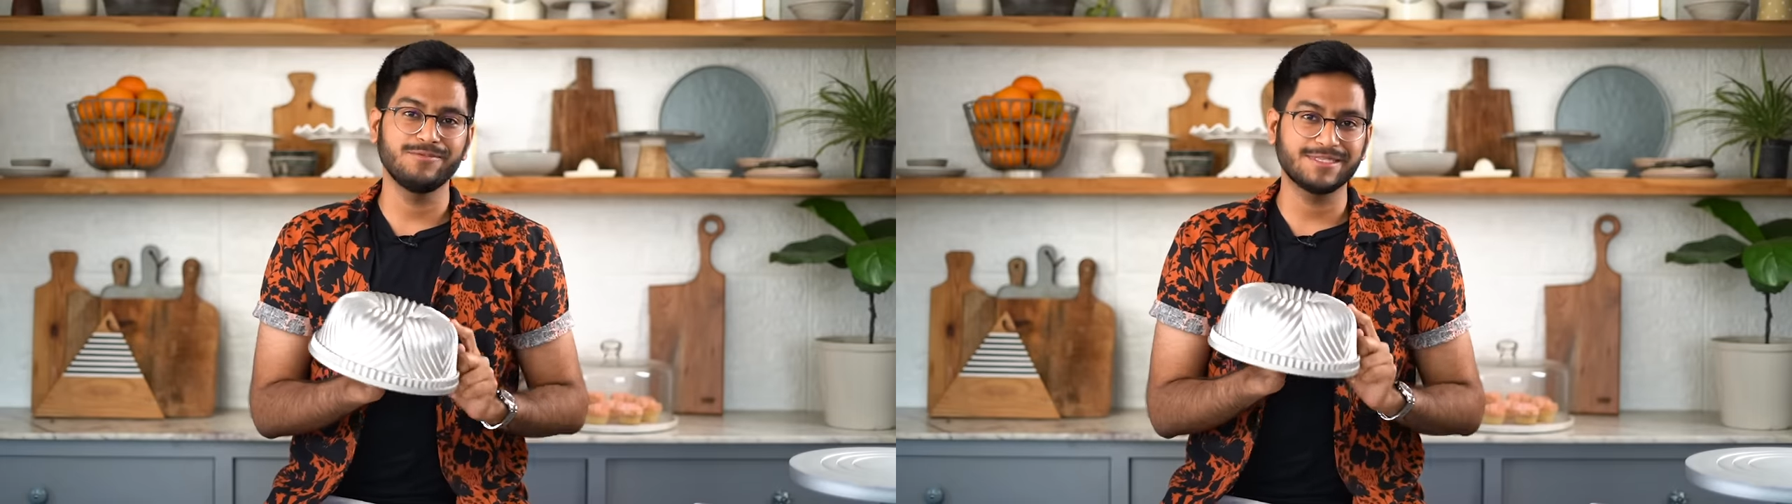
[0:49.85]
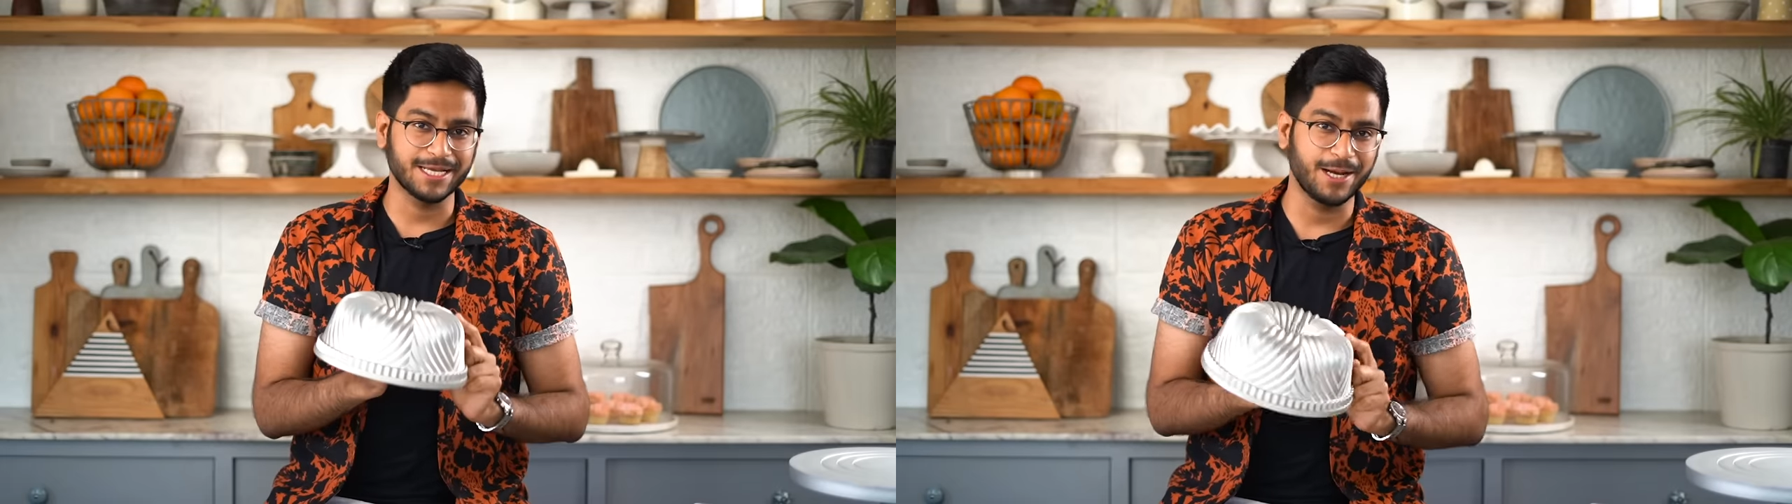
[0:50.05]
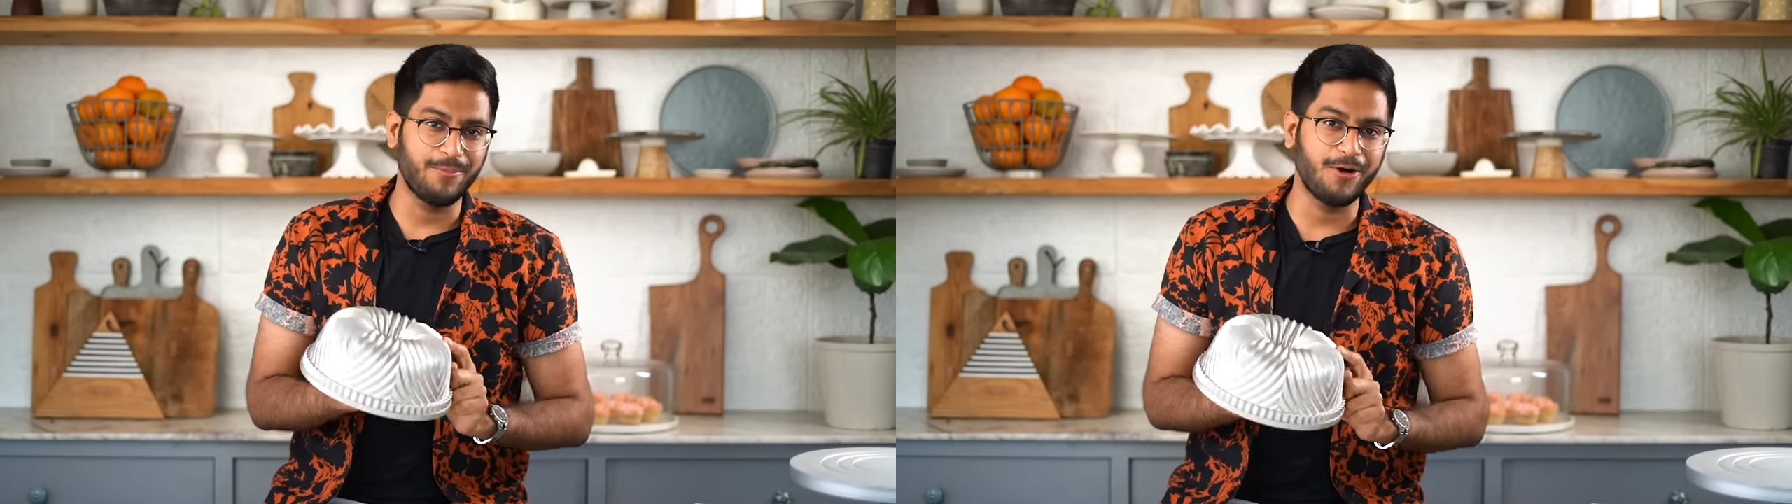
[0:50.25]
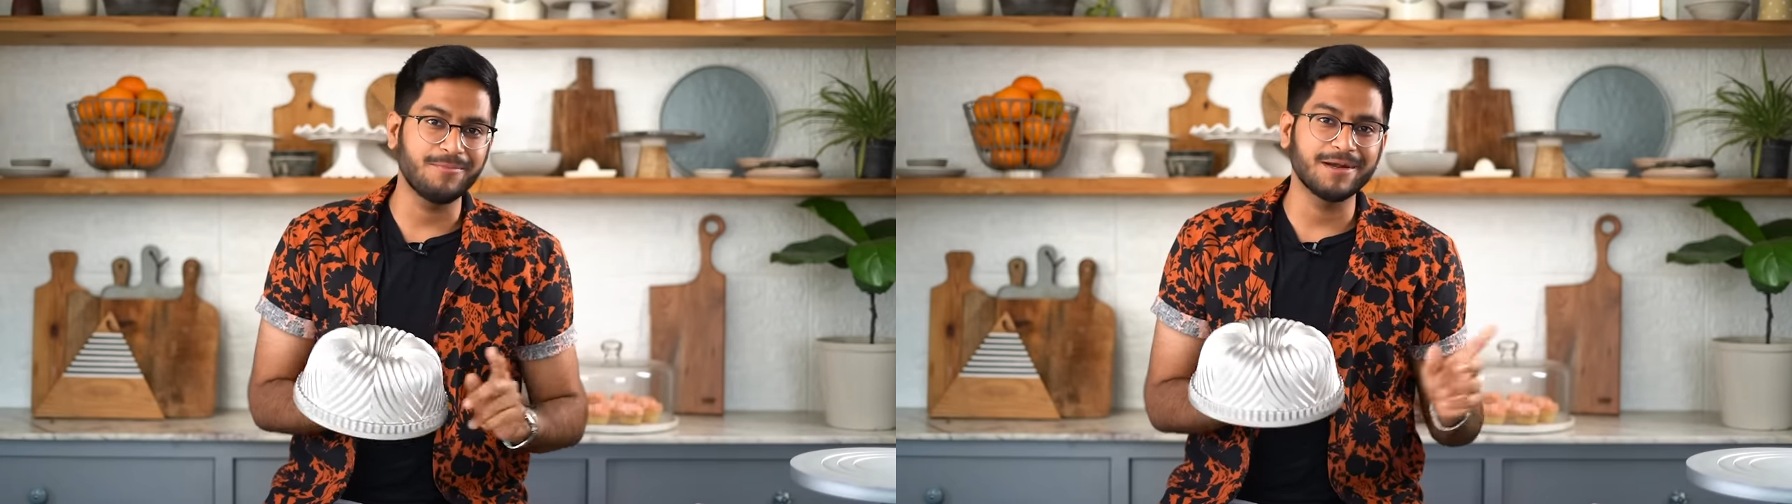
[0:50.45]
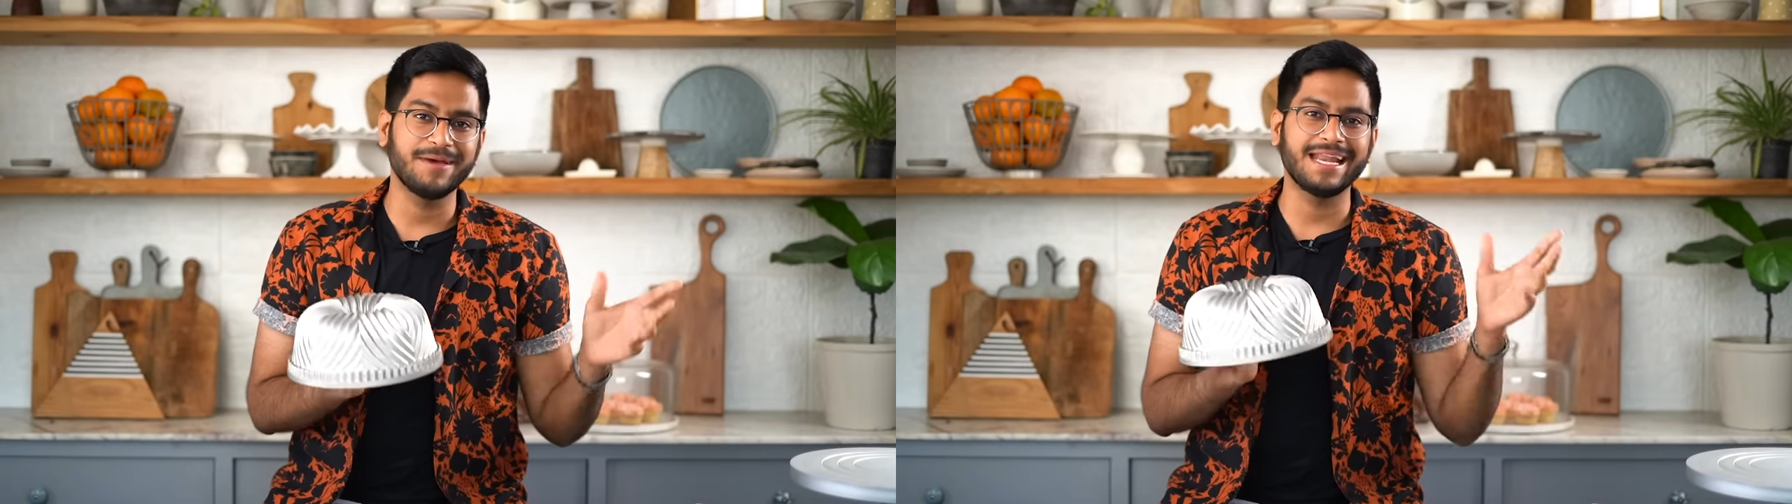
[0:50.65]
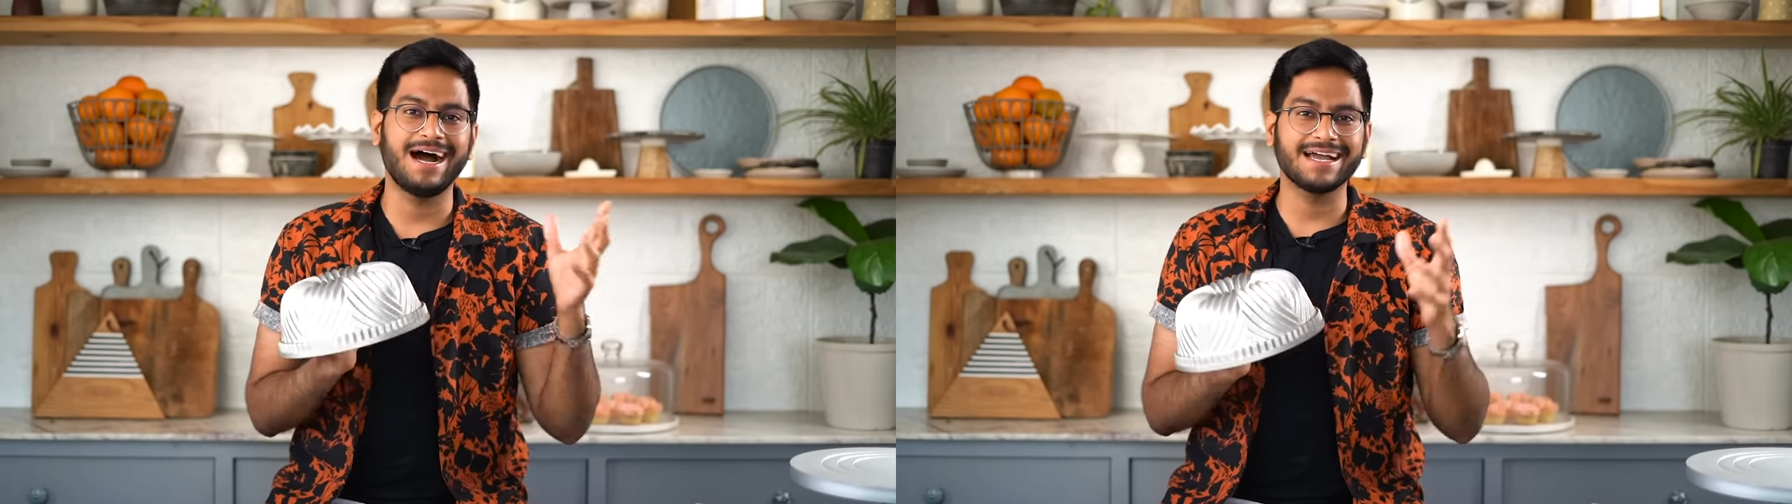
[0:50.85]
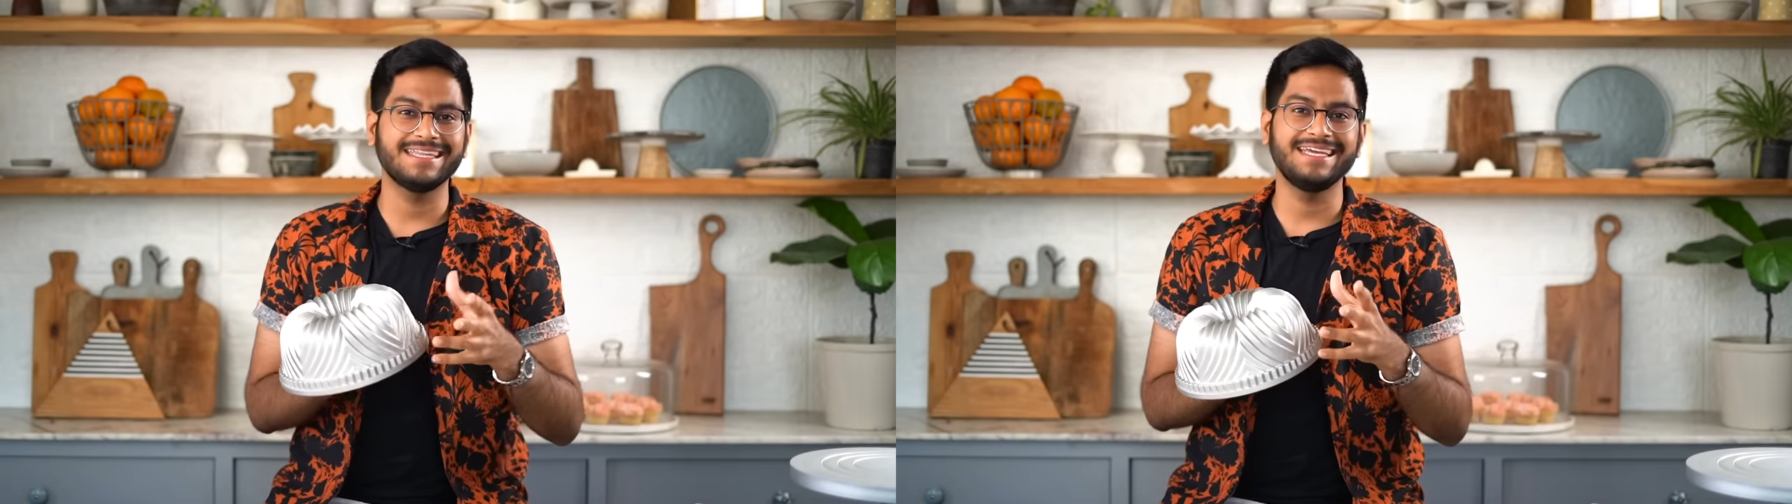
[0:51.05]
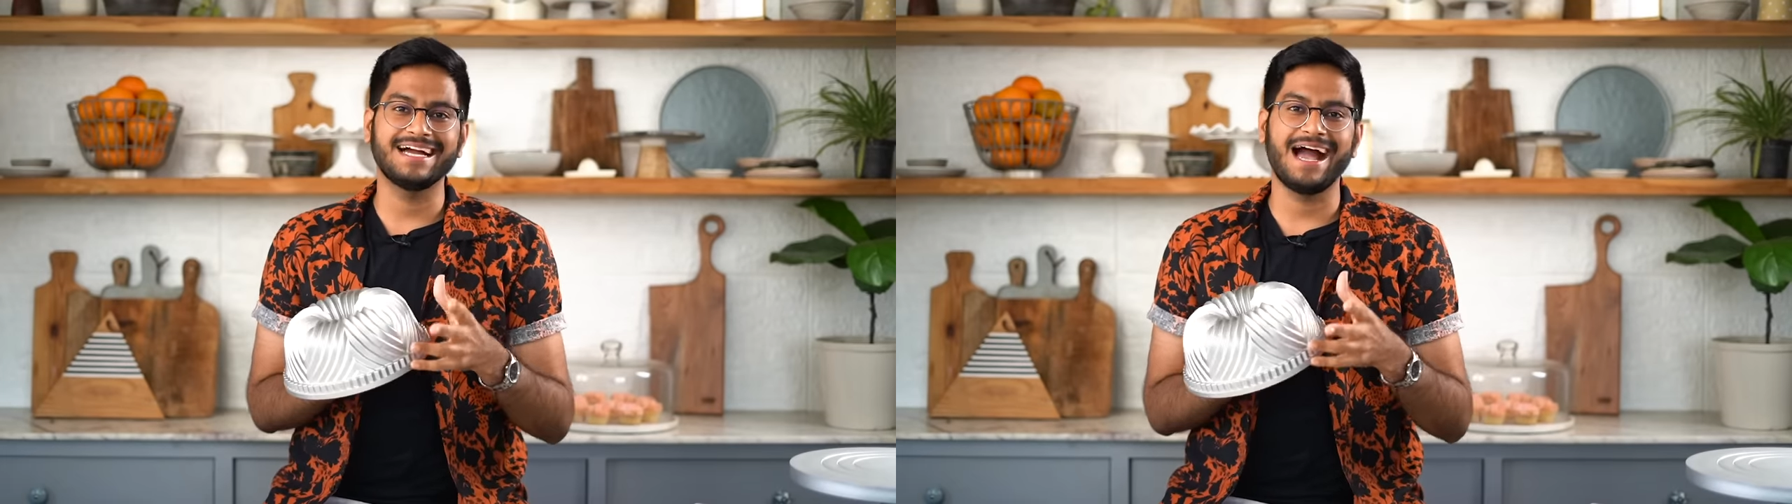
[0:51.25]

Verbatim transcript: from Singapore but saw it